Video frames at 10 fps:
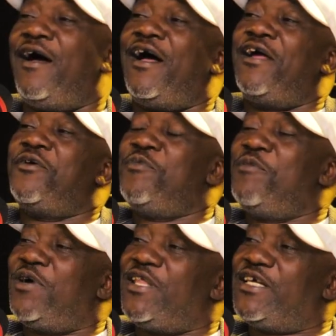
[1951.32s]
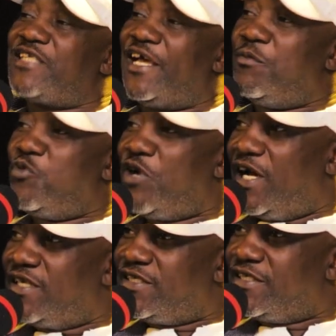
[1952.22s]
remember that time we
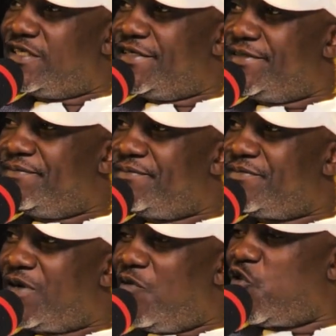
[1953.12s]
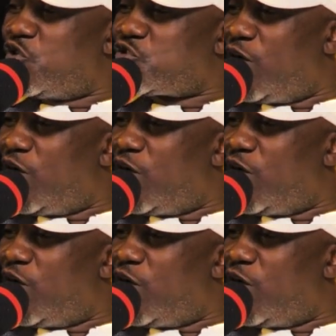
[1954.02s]
had, of course,